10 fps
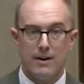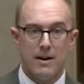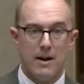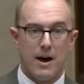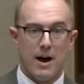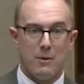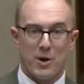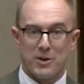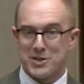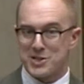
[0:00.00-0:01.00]

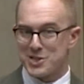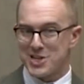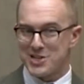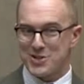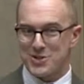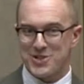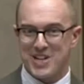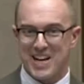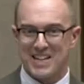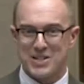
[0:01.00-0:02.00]
whether it's a sister
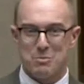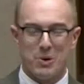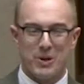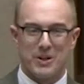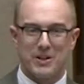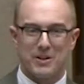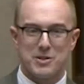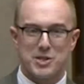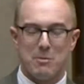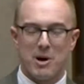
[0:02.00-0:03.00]
state, as you put it, or
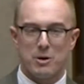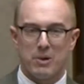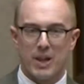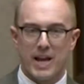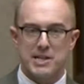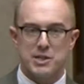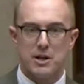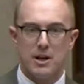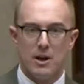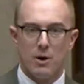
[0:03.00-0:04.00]
some other place,
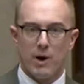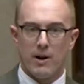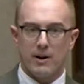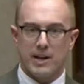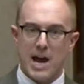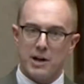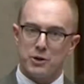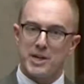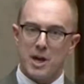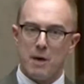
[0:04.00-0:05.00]
where
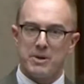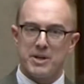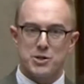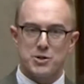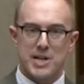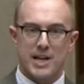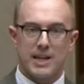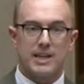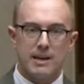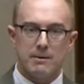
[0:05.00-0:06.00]
concrete companies are
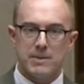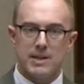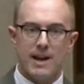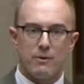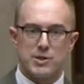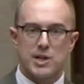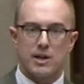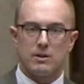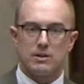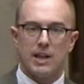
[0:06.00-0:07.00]
saying, get me that
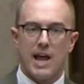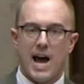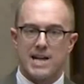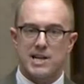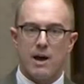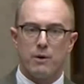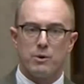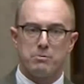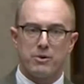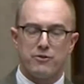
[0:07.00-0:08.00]
recycled glass, I
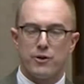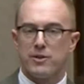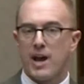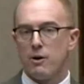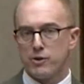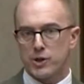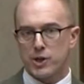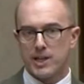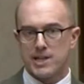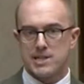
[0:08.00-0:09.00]
would prefer that over
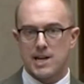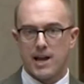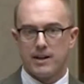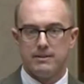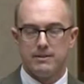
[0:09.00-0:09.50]
clean sand?